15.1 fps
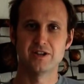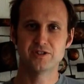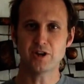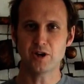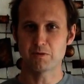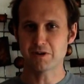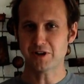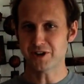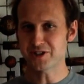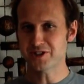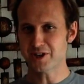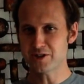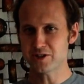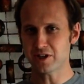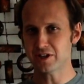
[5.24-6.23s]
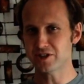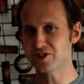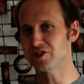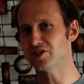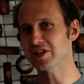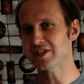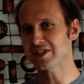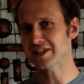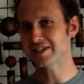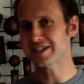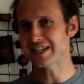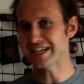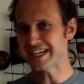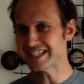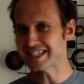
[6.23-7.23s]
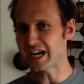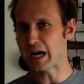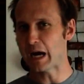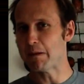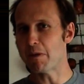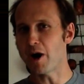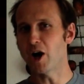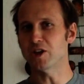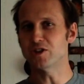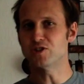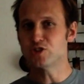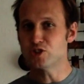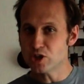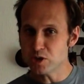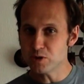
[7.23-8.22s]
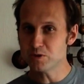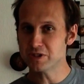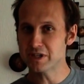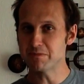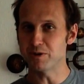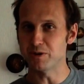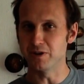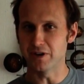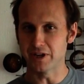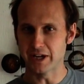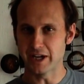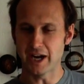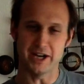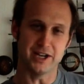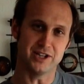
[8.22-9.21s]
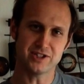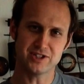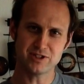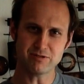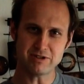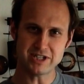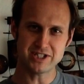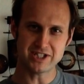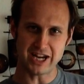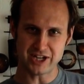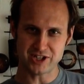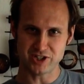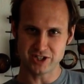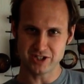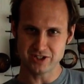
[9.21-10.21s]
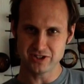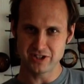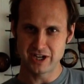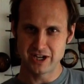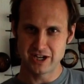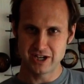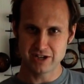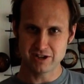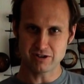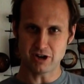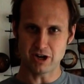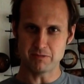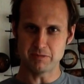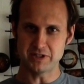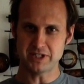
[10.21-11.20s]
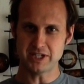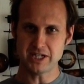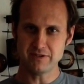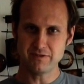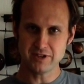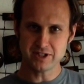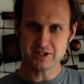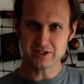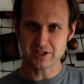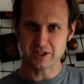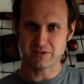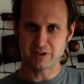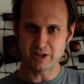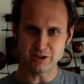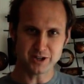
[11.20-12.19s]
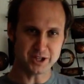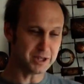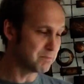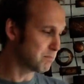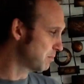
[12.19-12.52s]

So we've got the Sociology GCSE exam on Tuesday morning, and there's 3 sections: crime and deviance. And if you look at the